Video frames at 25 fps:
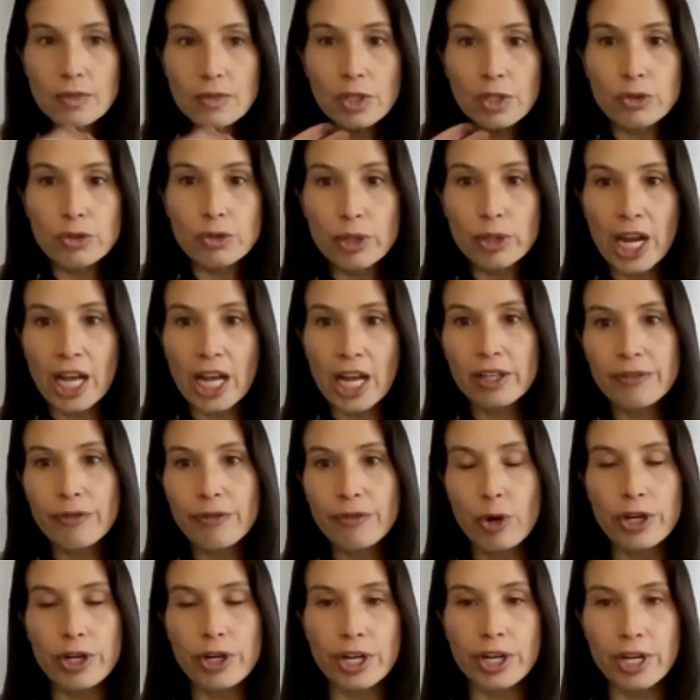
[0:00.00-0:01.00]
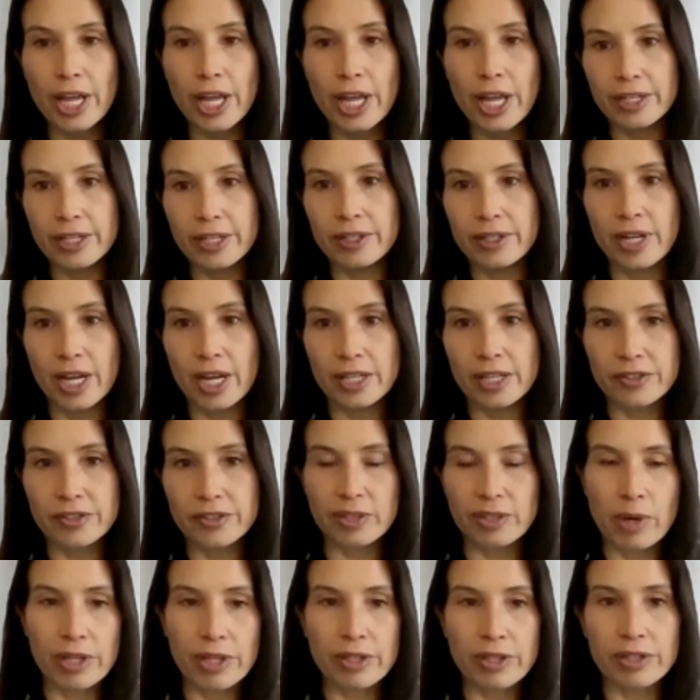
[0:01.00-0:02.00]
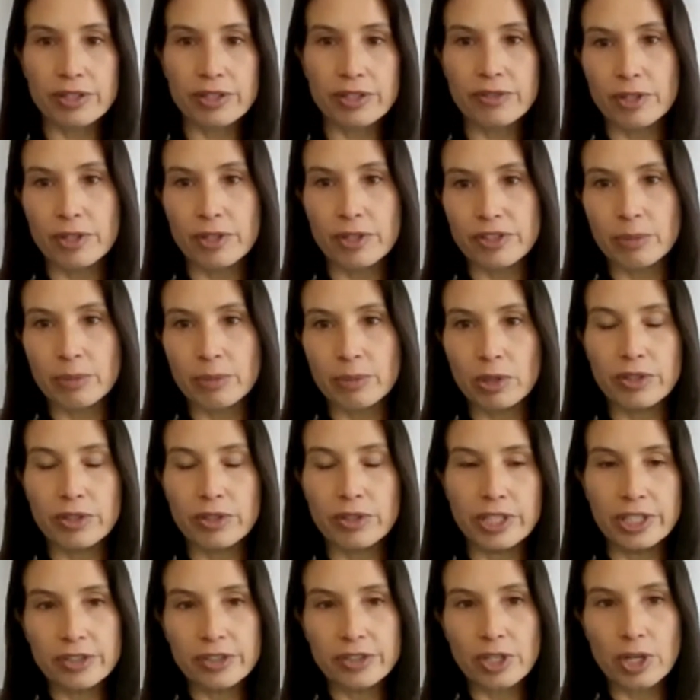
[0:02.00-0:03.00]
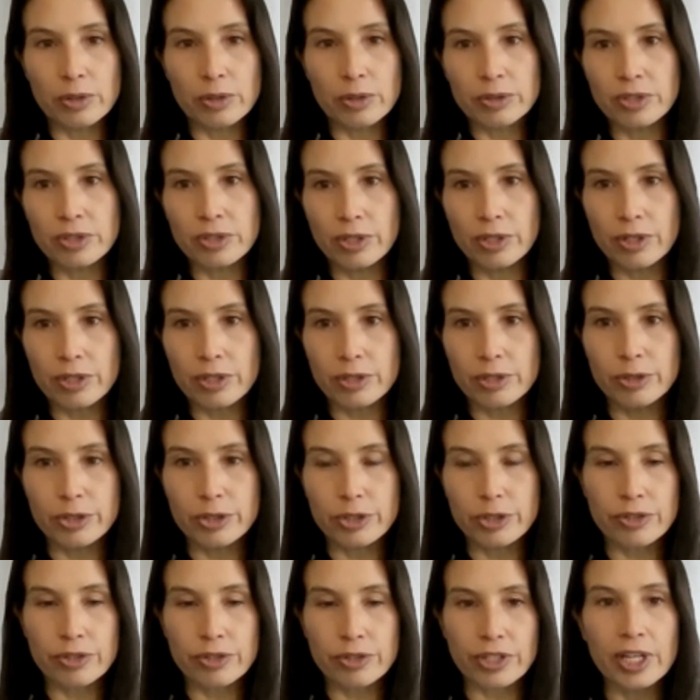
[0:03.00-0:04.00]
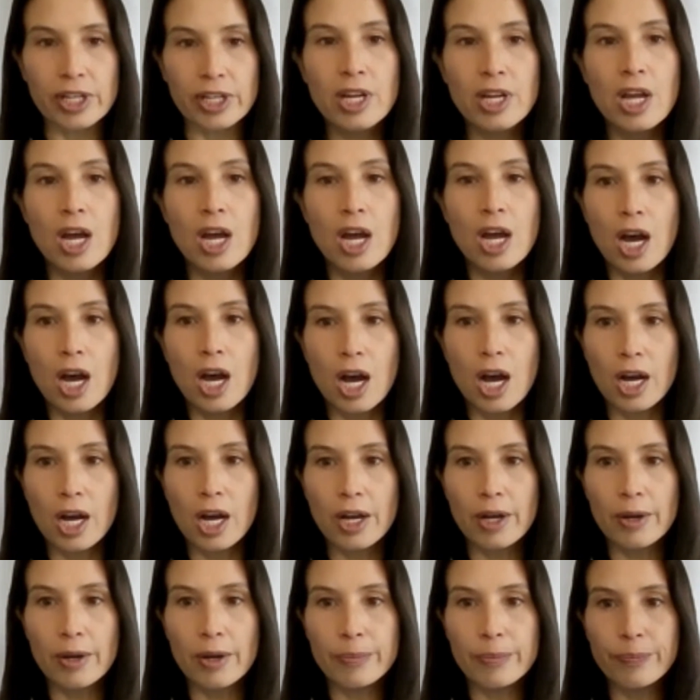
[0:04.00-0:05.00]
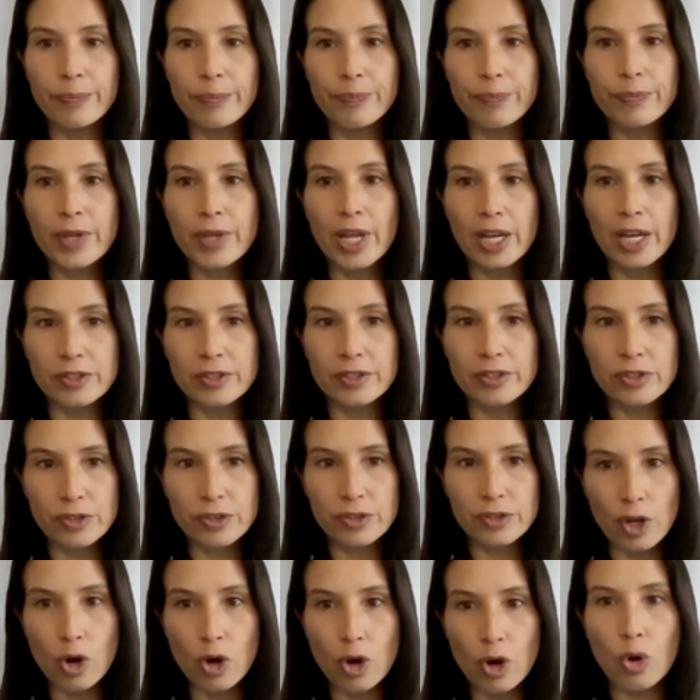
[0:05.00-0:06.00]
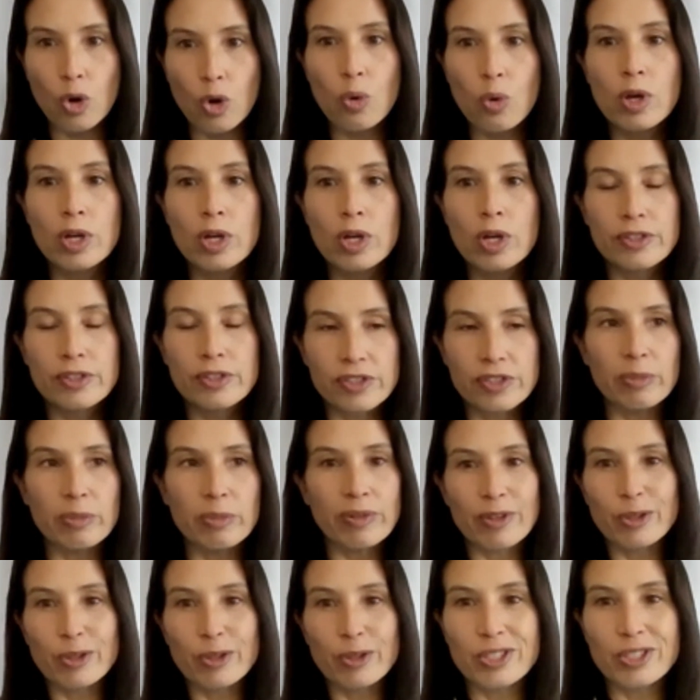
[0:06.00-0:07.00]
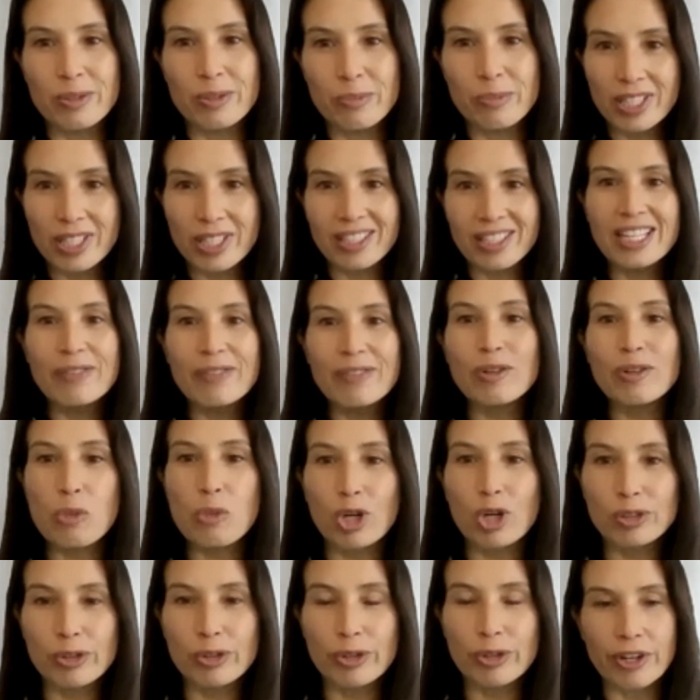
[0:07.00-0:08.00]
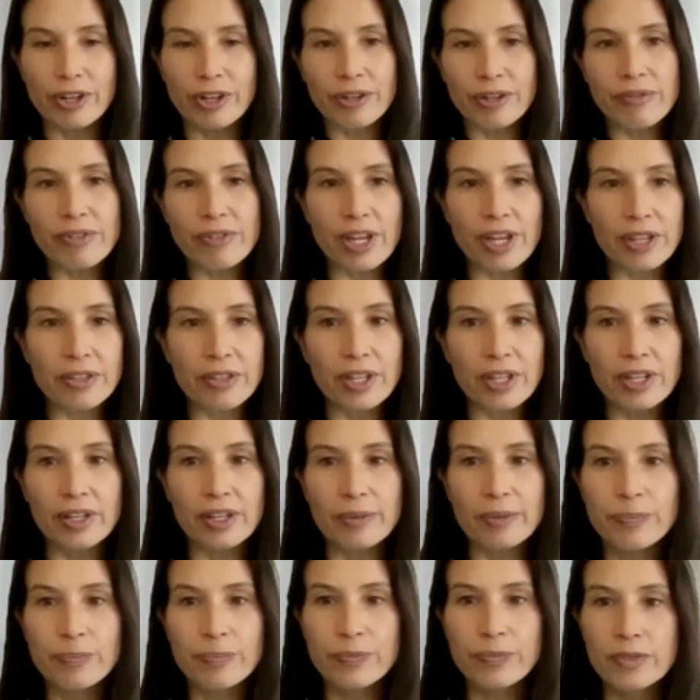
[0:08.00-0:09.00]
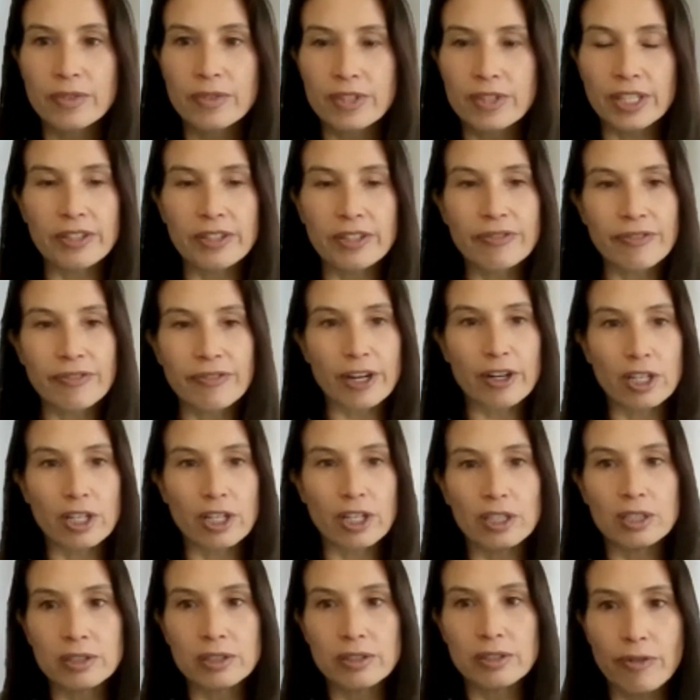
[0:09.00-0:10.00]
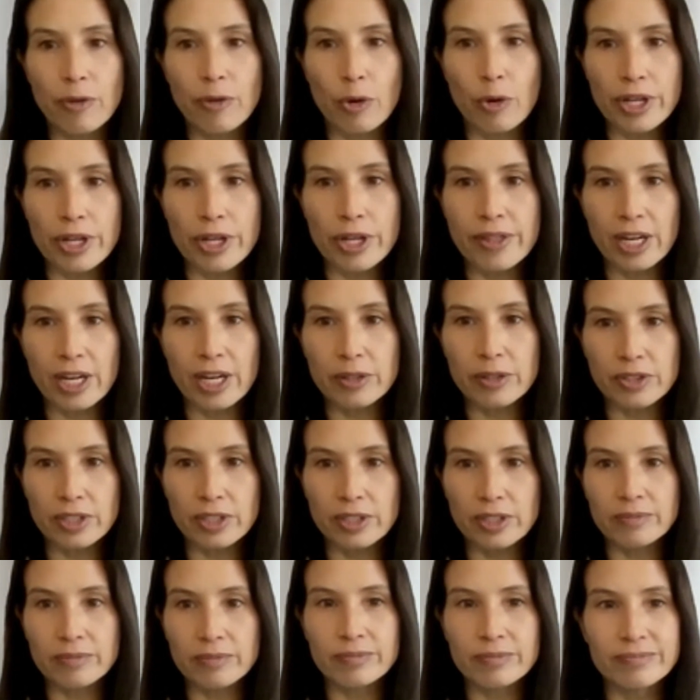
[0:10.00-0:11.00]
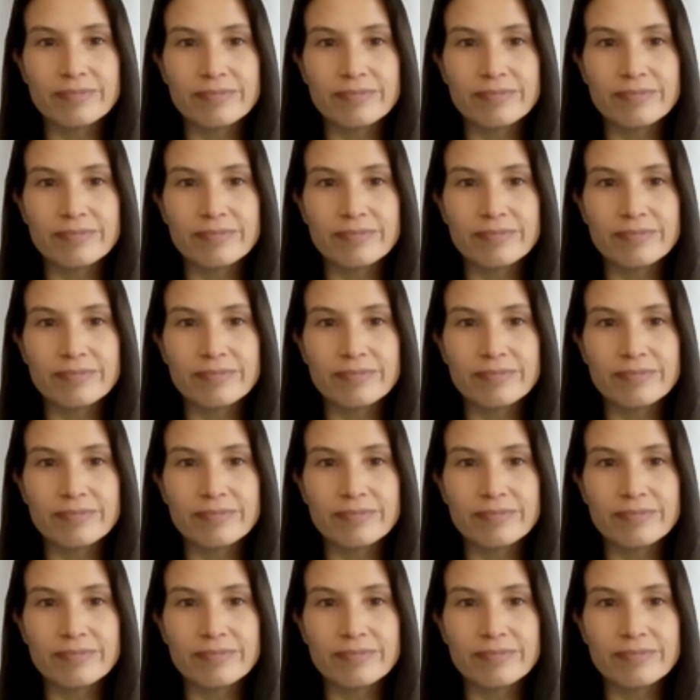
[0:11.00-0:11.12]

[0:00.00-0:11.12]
So California and some others, for example, on the East Coast, New York, New Jersey. And so some of those can be even more lucrative than the federal 40,000.